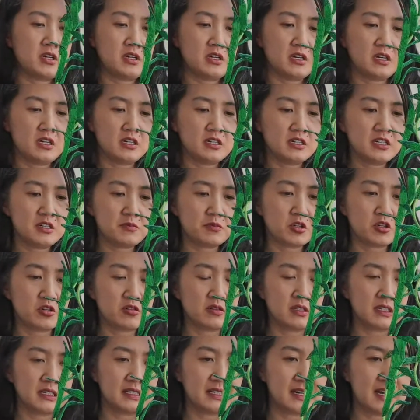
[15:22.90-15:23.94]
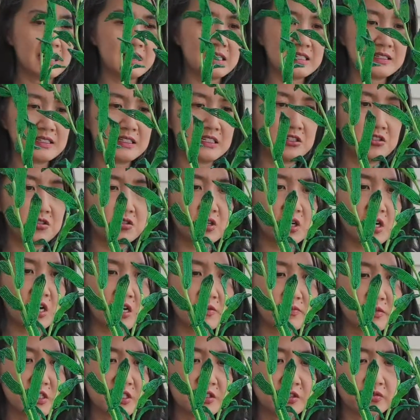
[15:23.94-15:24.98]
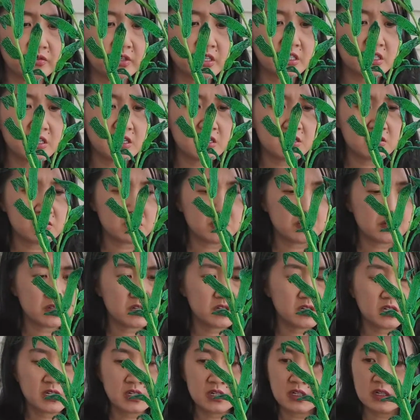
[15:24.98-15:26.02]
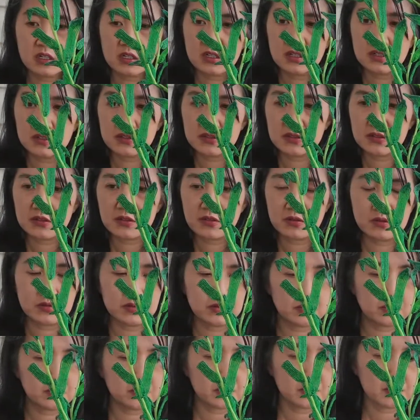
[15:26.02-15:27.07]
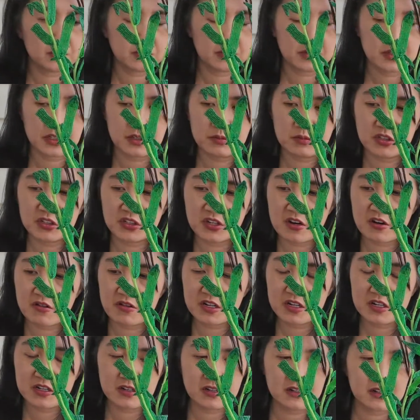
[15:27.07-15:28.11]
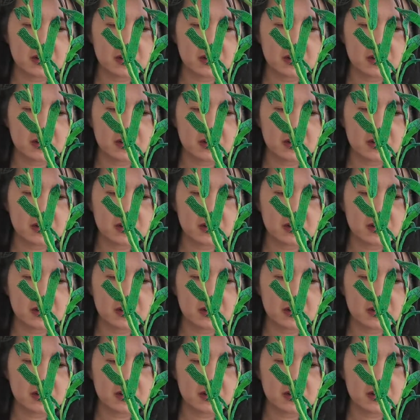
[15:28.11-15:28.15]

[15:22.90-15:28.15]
I am currently not seeing your comments right now, so I'm sorry.